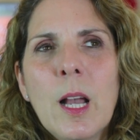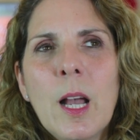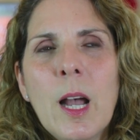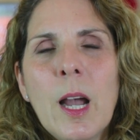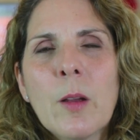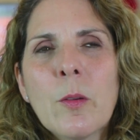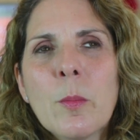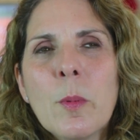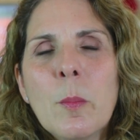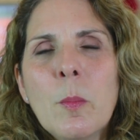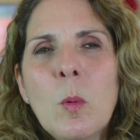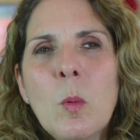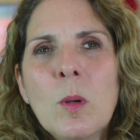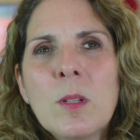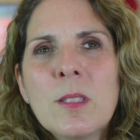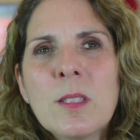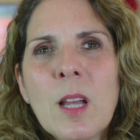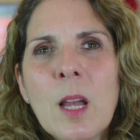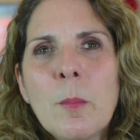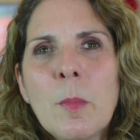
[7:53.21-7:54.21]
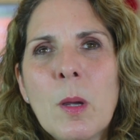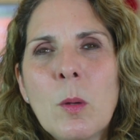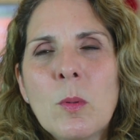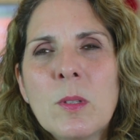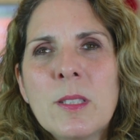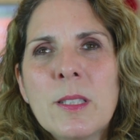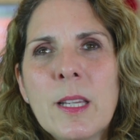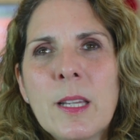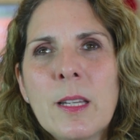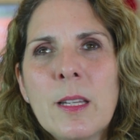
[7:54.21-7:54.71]
I remember one time I
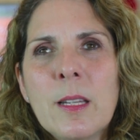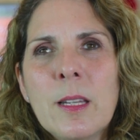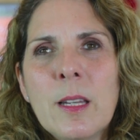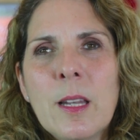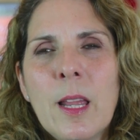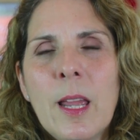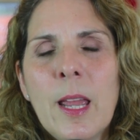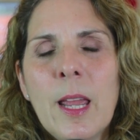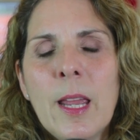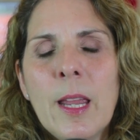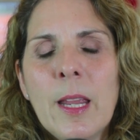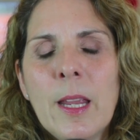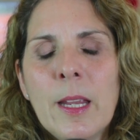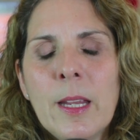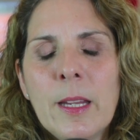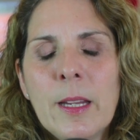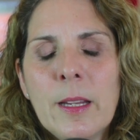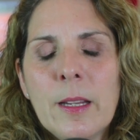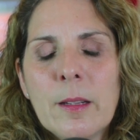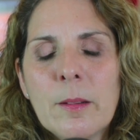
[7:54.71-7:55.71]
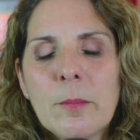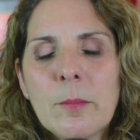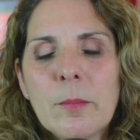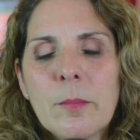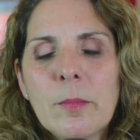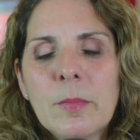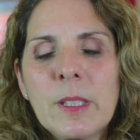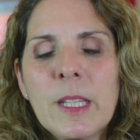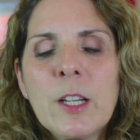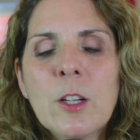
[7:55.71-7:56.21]
was in a
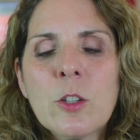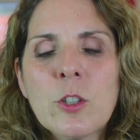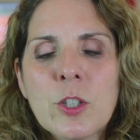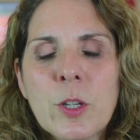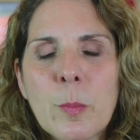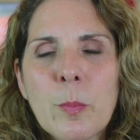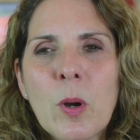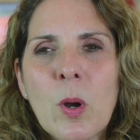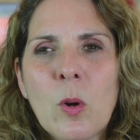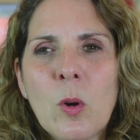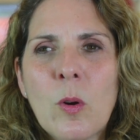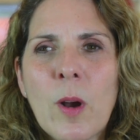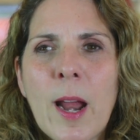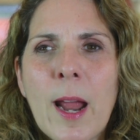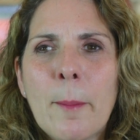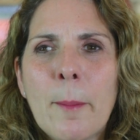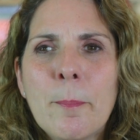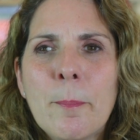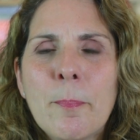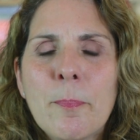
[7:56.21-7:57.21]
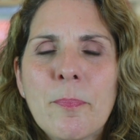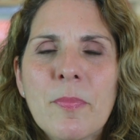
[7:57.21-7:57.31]
leadership program